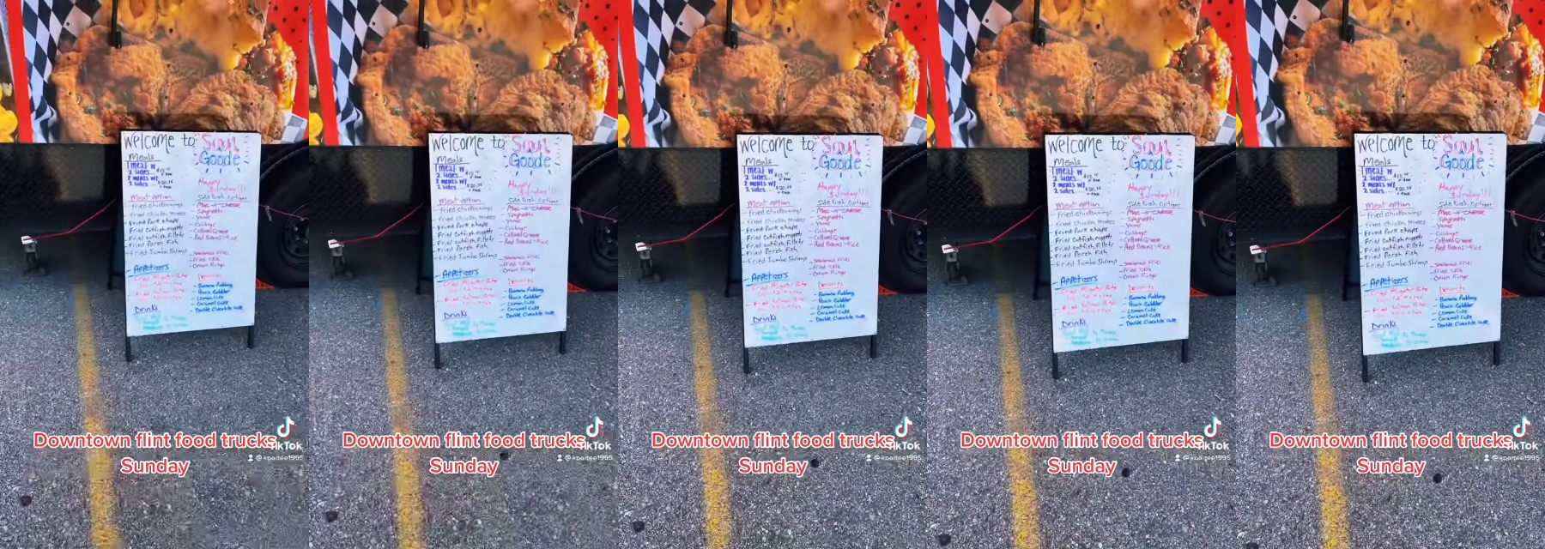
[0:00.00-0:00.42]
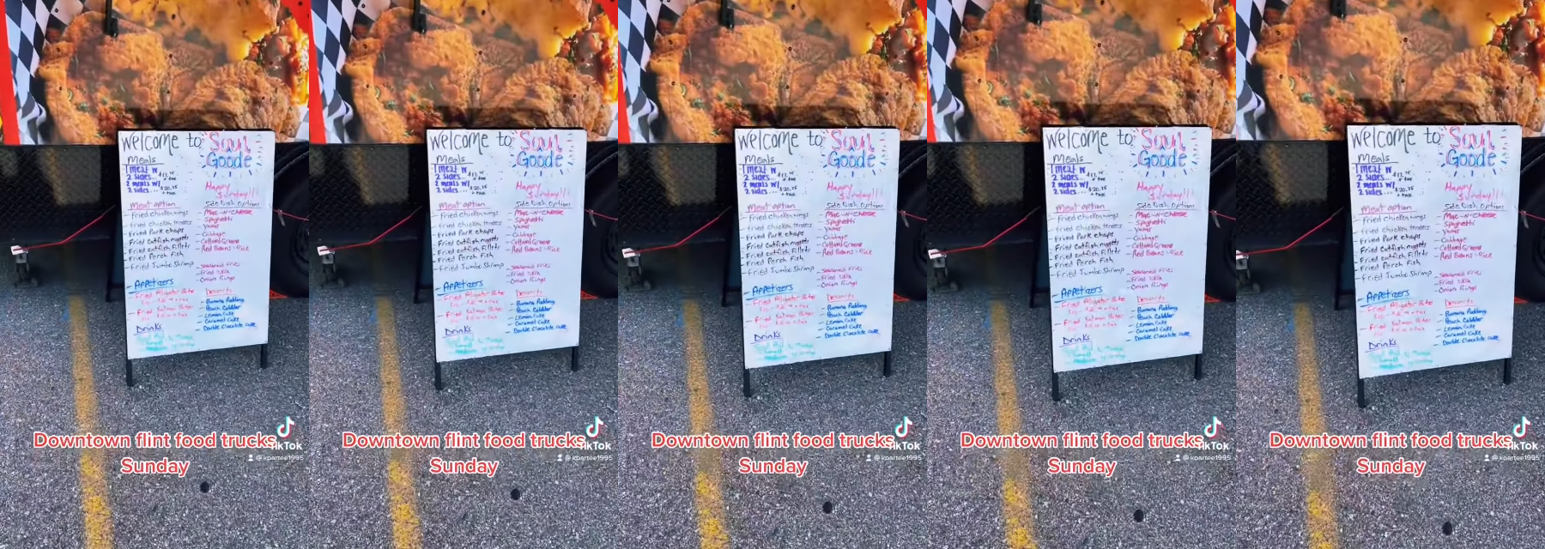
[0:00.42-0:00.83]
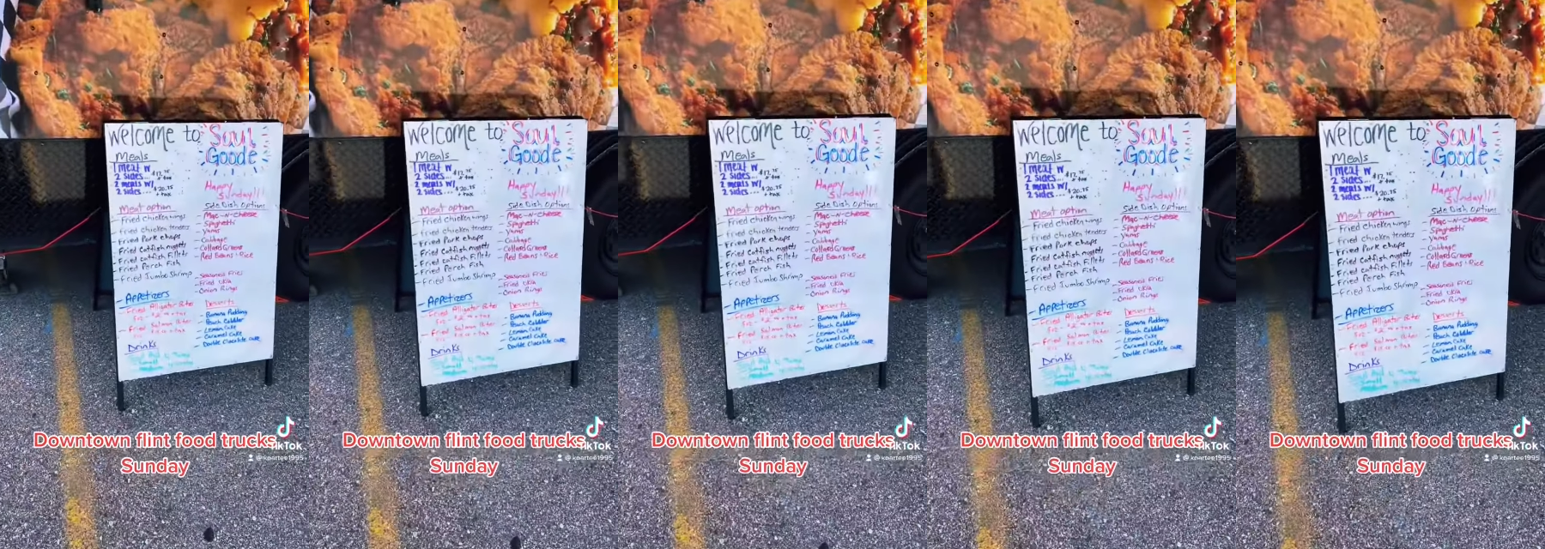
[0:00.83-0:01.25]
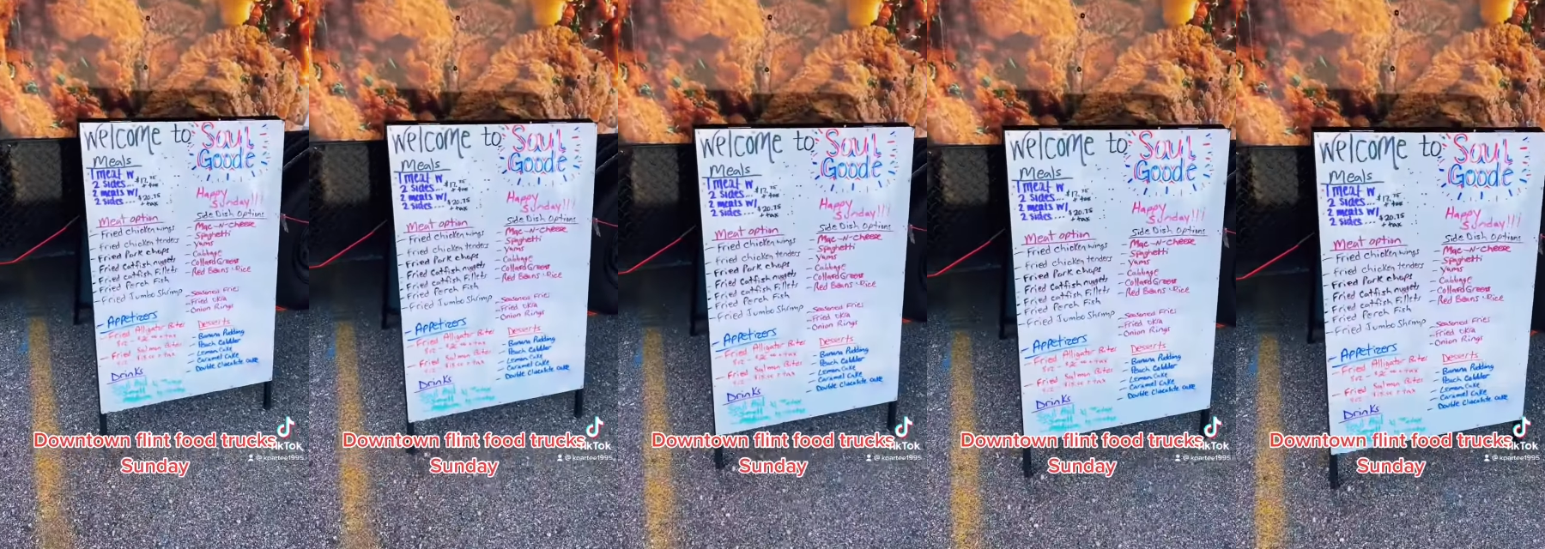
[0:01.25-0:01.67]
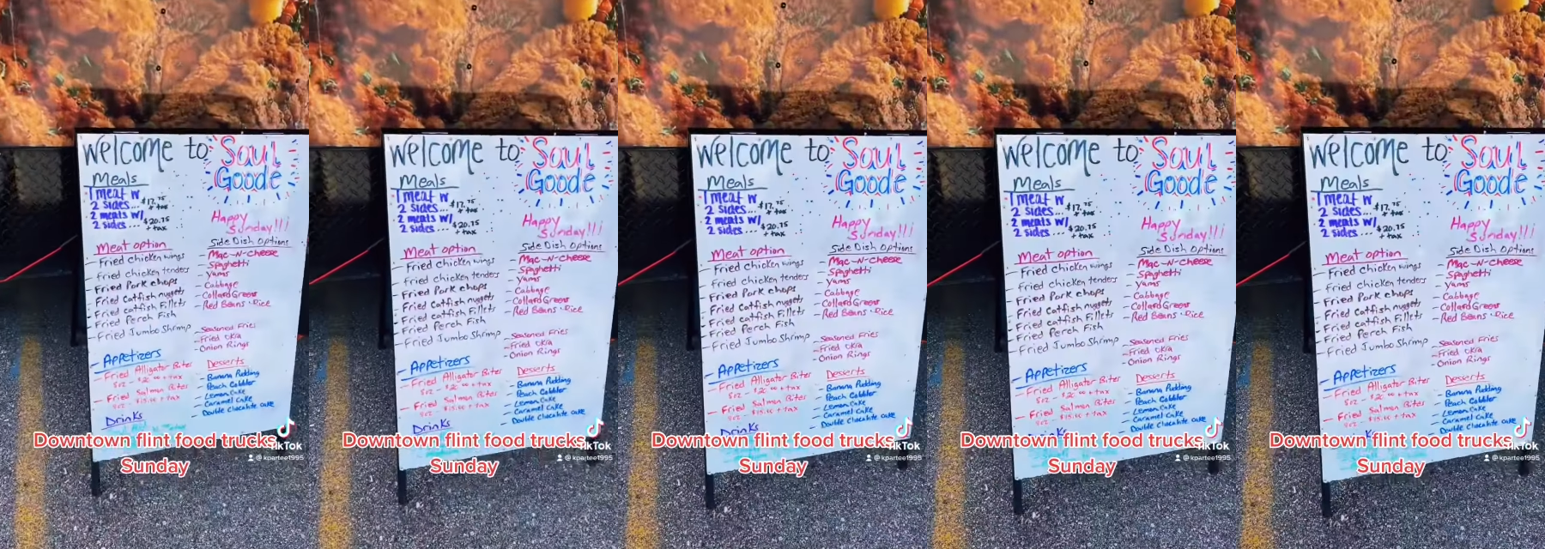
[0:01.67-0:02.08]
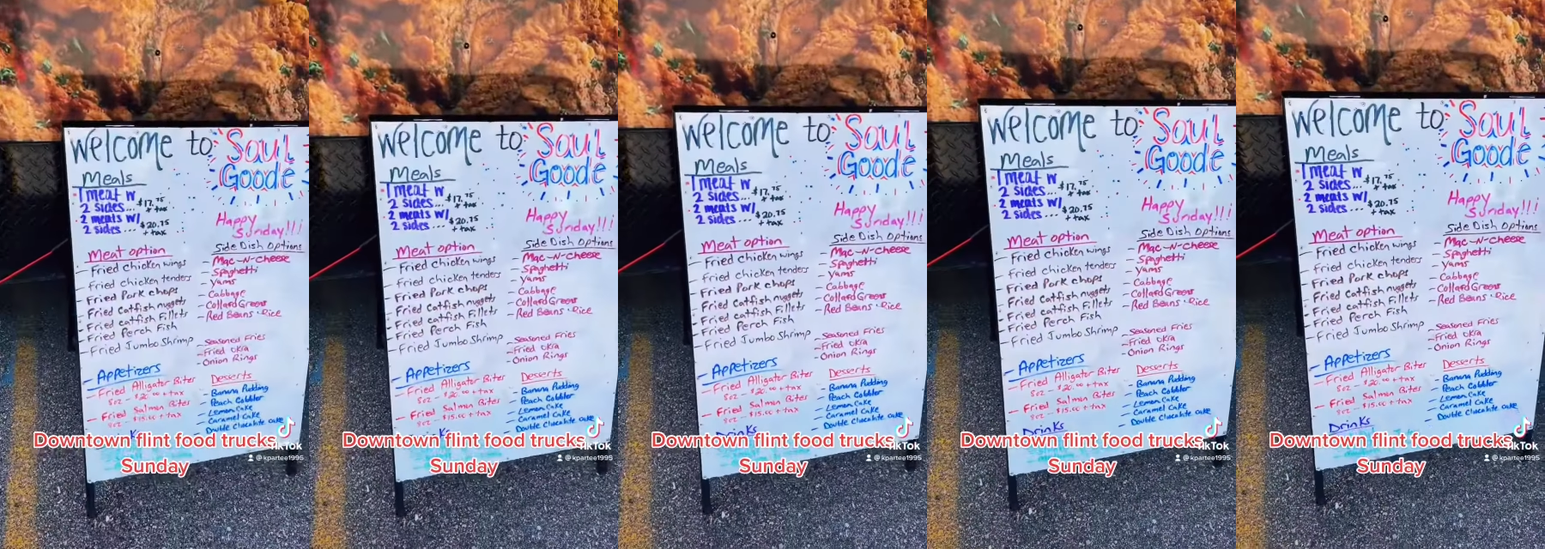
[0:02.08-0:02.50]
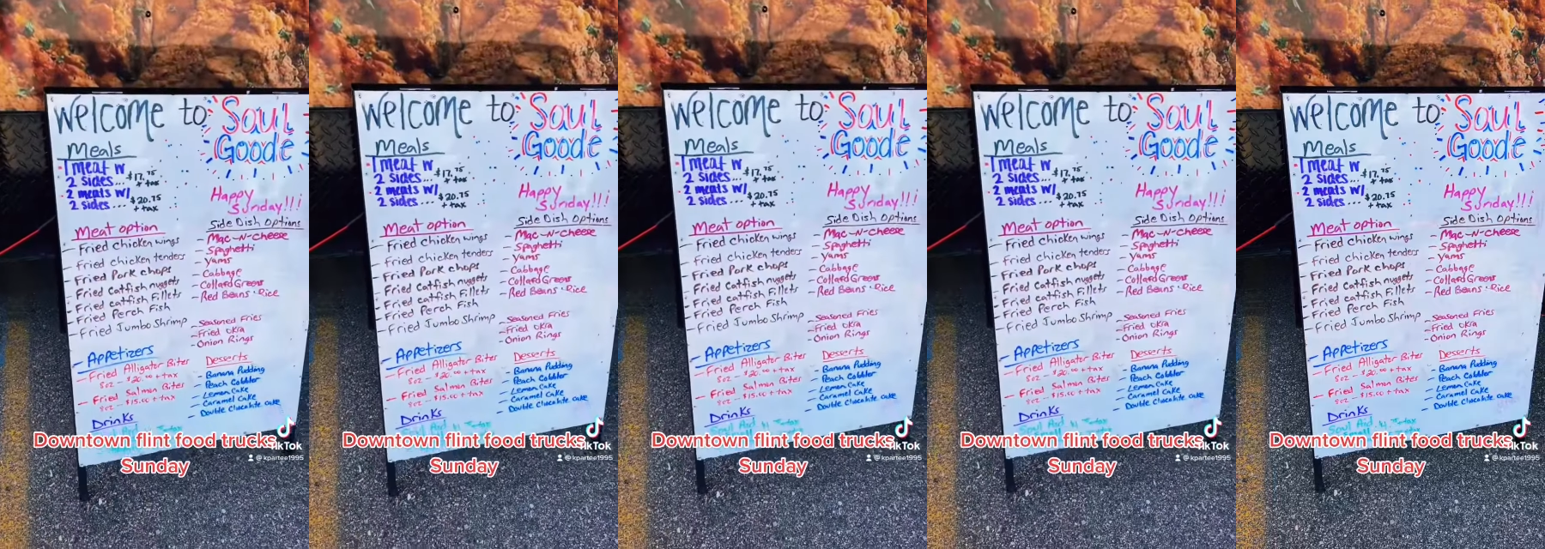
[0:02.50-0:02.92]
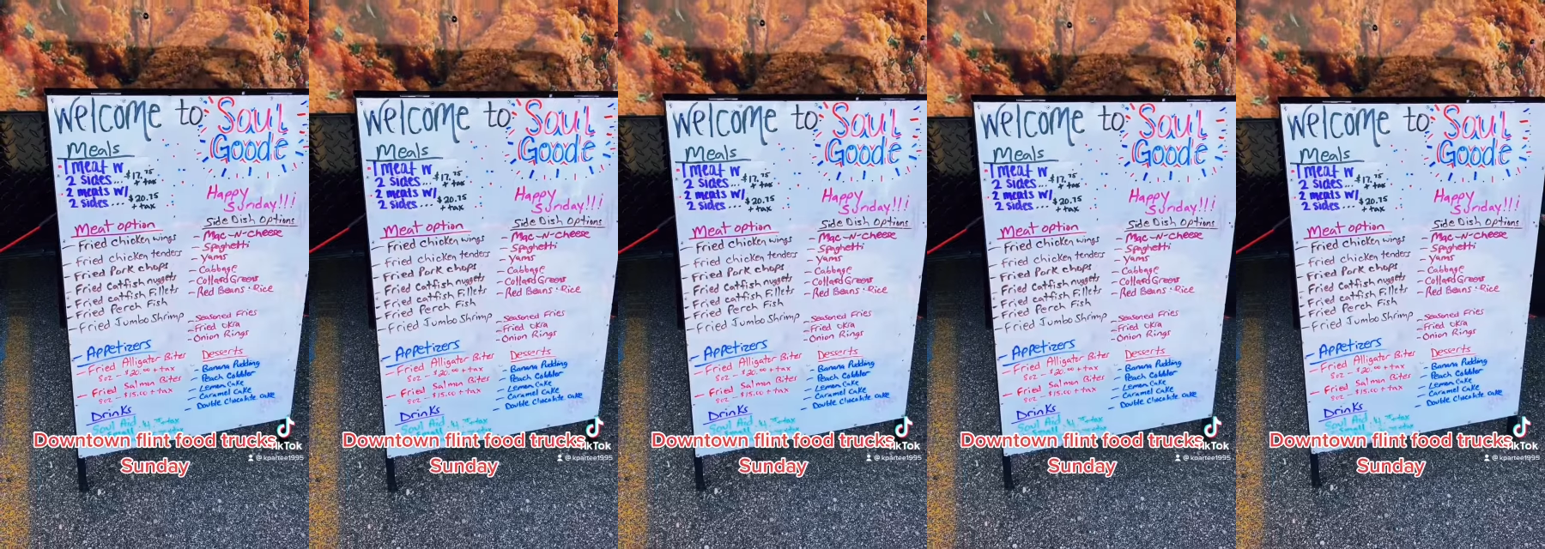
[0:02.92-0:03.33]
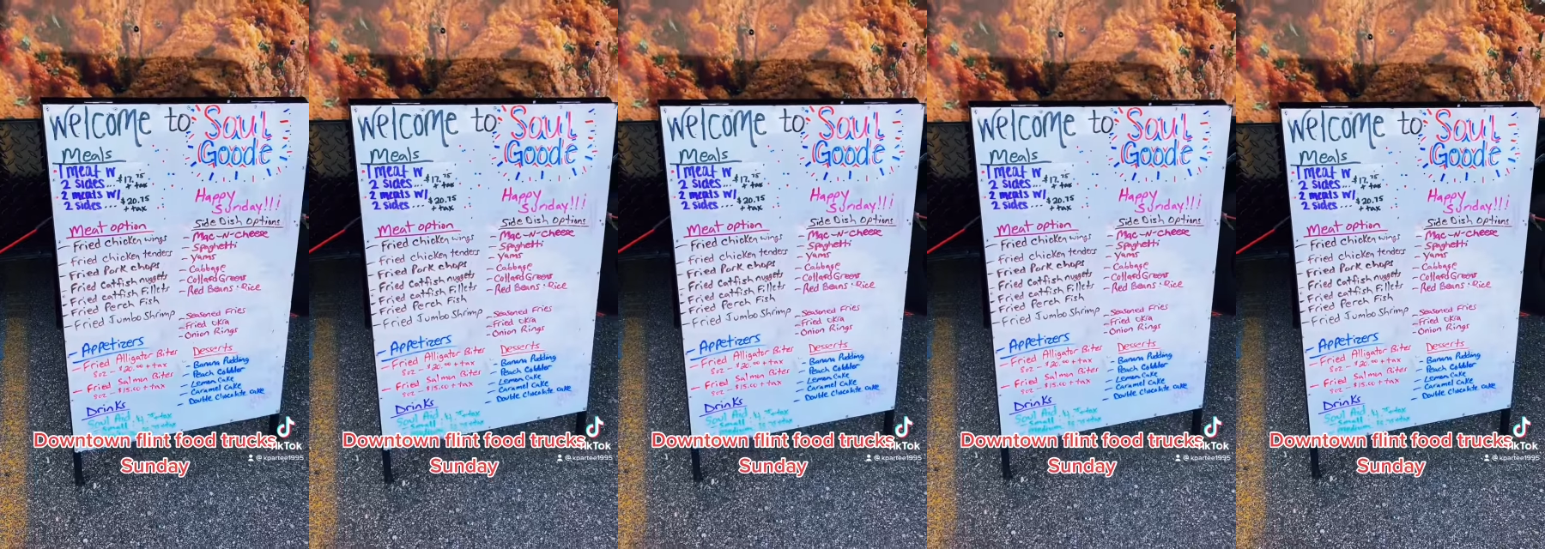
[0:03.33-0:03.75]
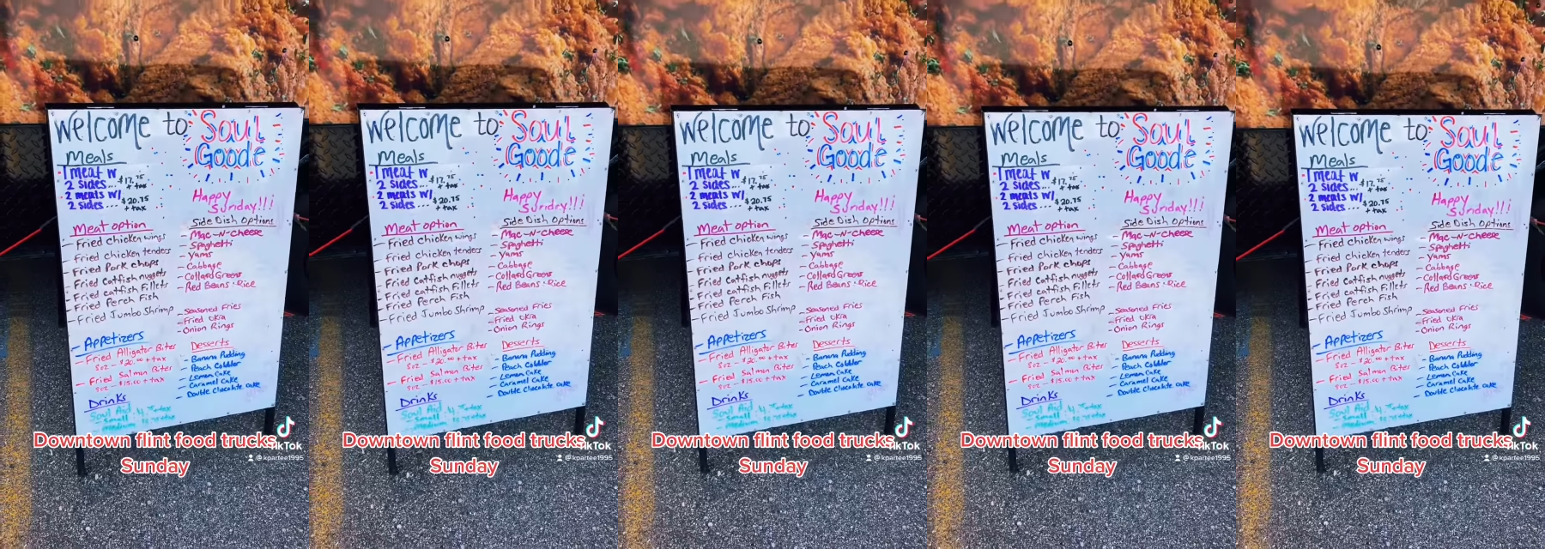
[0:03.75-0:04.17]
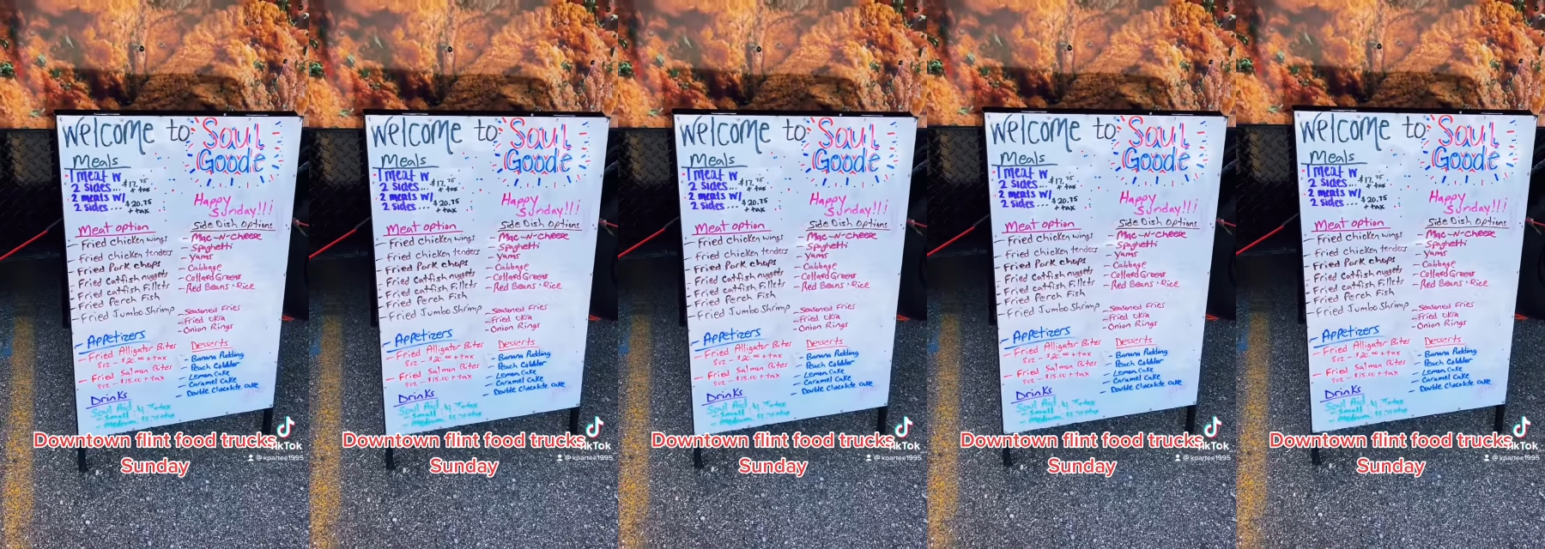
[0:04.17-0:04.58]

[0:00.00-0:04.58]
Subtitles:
No face is visible, so there are no lips to read.